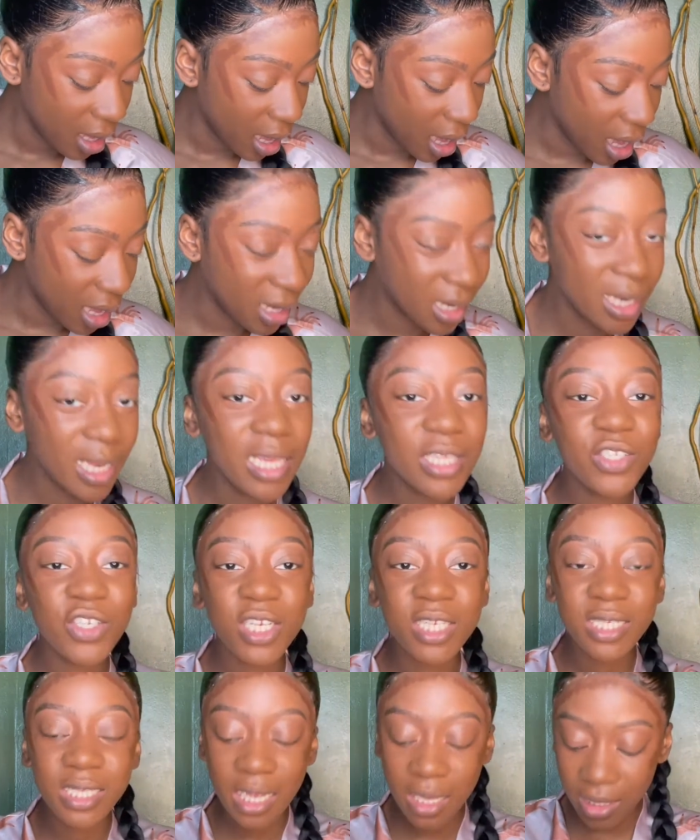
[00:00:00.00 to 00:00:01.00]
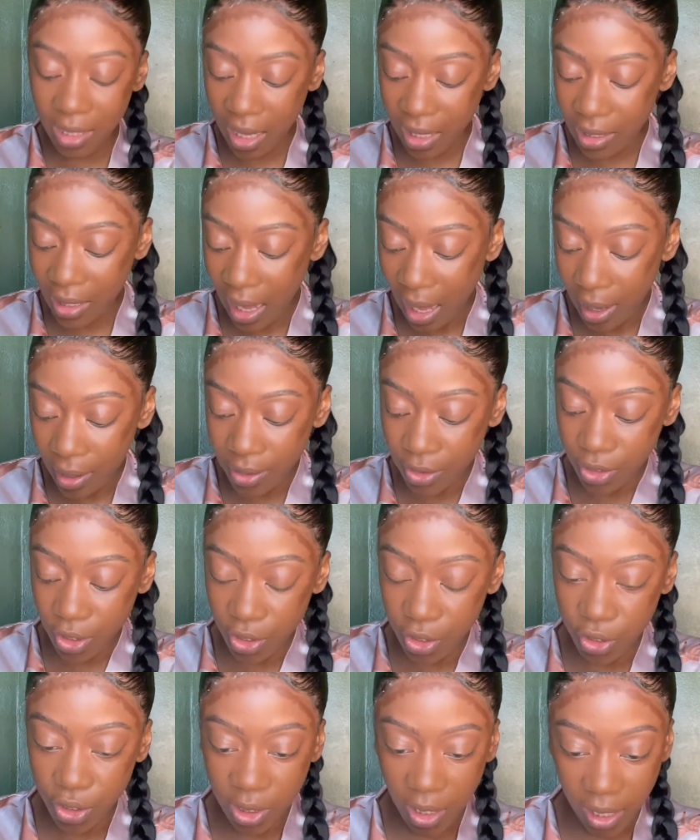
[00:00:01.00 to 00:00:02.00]
let's just say that
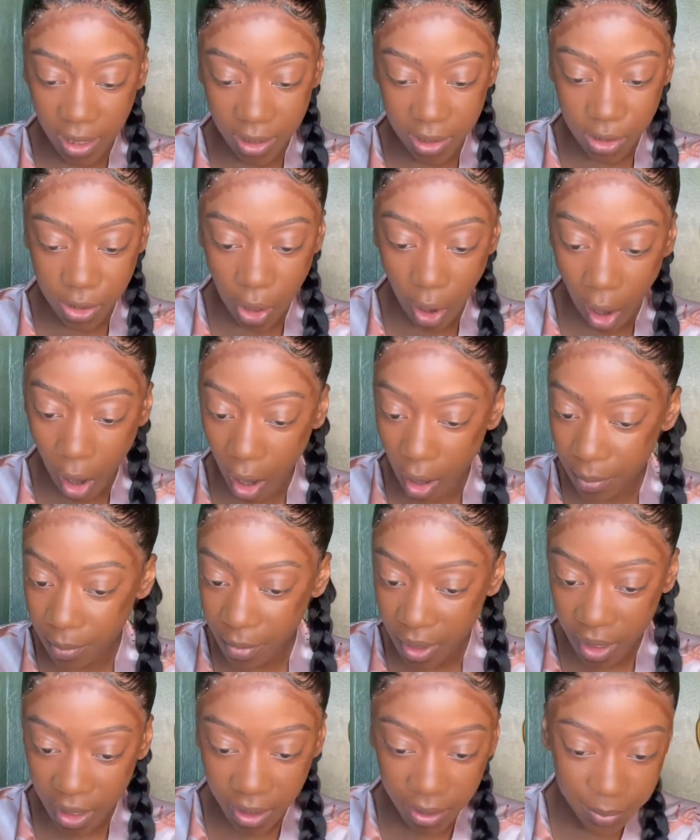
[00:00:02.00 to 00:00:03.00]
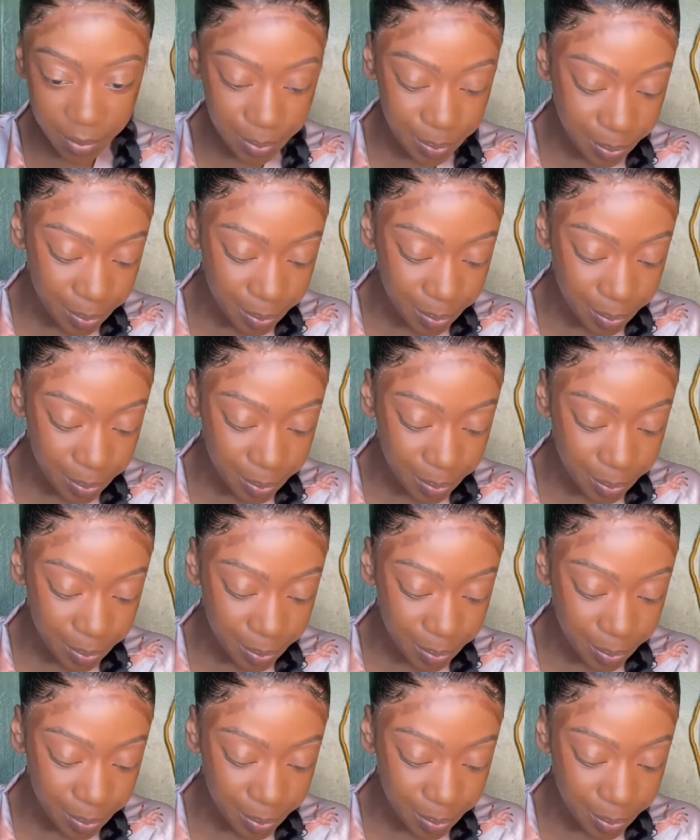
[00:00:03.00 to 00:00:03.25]
just like taught me